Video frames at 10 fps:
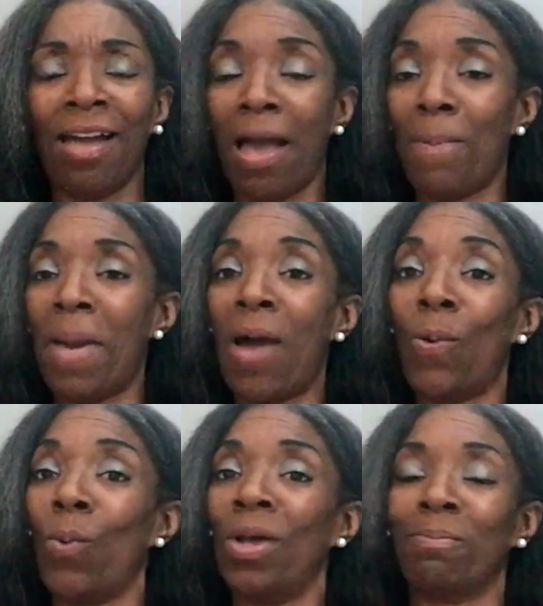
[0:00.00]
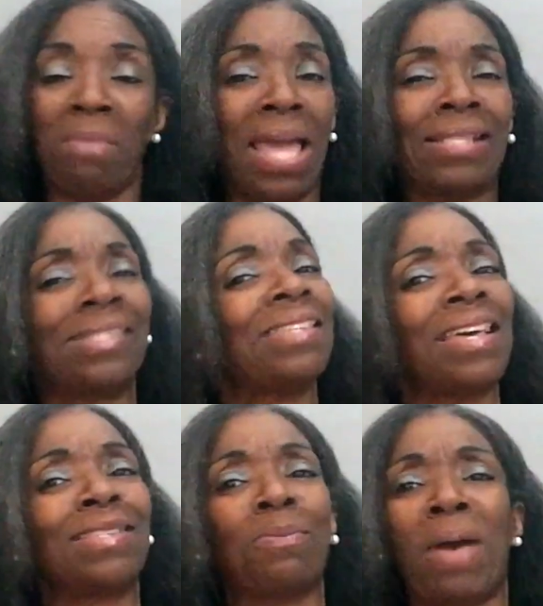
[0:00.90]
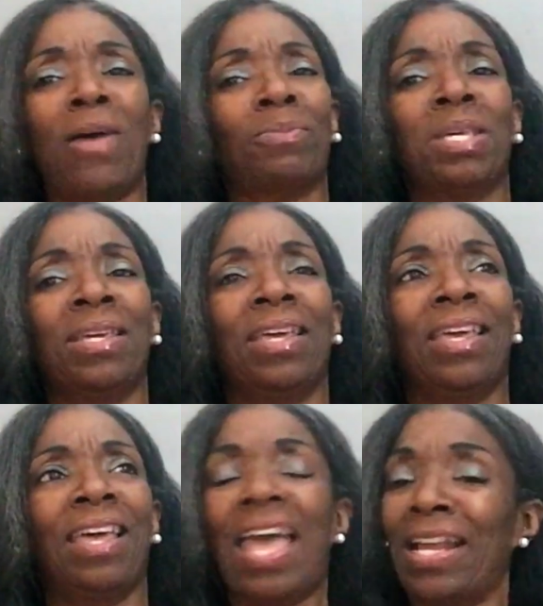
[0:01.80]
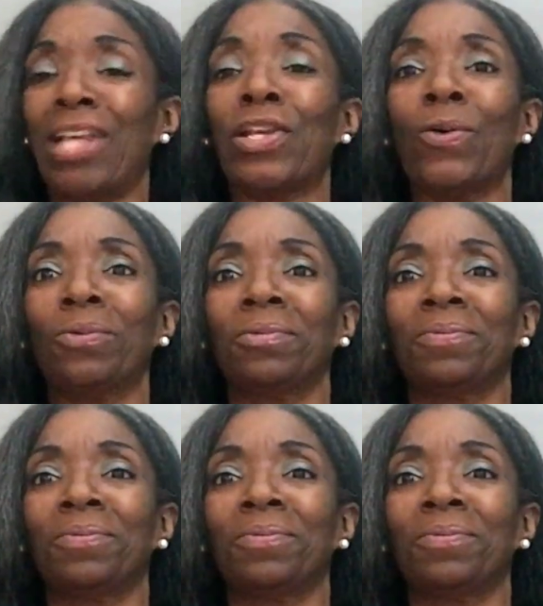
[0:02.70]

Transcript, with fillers: about what man says about me? And I don't.